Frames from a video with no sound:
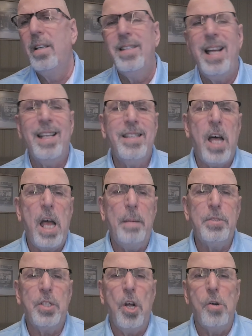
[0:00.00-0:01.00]
not
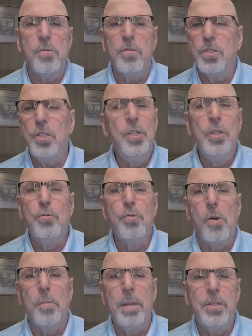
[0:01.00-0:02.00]
Times New
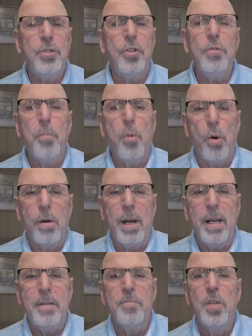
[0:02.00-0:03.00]
Roman, too
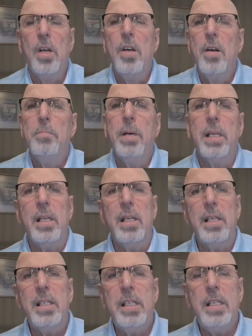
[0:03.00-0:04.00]
boring, but
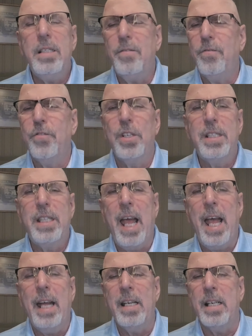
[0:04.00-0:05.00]

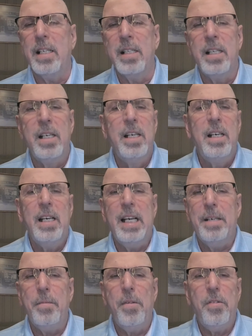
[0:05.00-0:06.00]
Verdana,
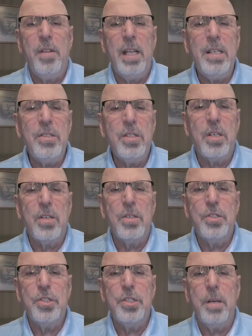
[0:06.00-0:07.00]
uh, things that are
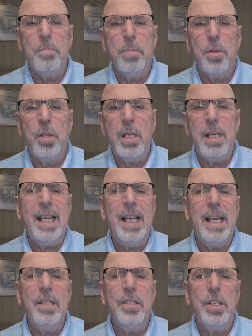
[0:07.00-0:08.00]
simple,
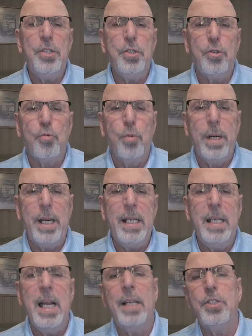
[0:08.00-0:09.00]
easy to read,
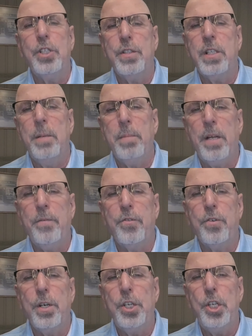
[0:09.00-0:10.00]
not just simply
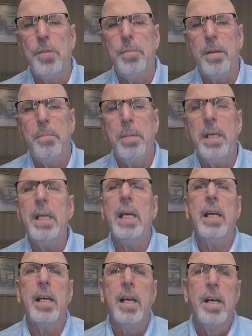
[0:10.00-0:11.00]
for a human
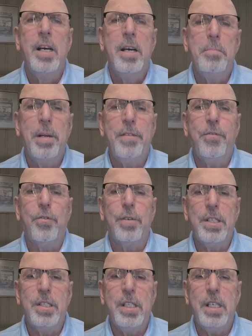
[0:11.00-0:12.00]
being, but
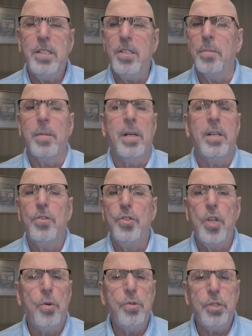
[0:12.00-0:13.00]
for a system.
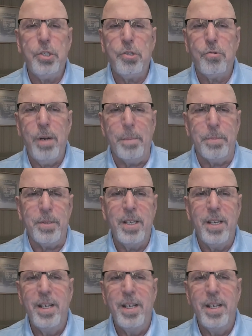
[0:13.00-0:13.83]
No script.